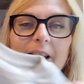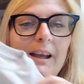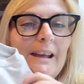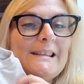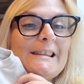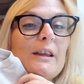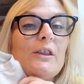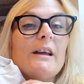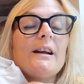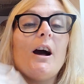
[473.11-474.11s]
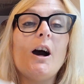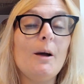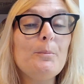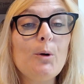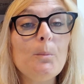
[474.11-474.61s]
it's that thing I
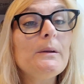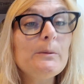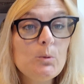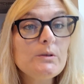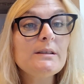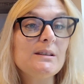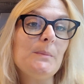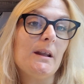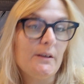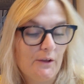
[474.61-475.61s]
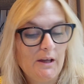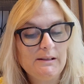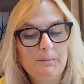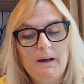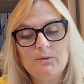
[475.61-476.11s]
probably wouldn't spend
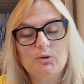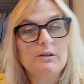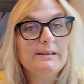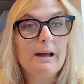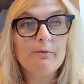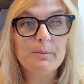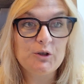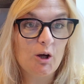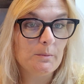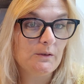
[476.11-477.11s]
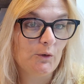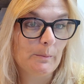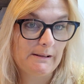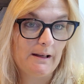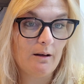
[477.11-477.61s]
30 pound on a set of pajamas for
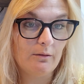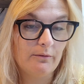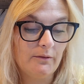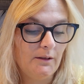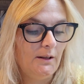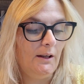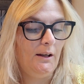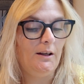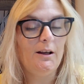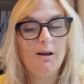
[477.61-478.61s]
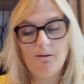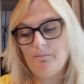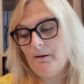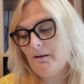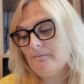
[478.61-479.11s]
myself
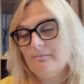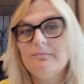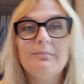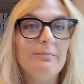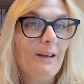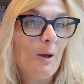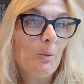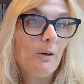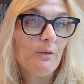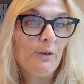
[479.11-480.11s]
but I will for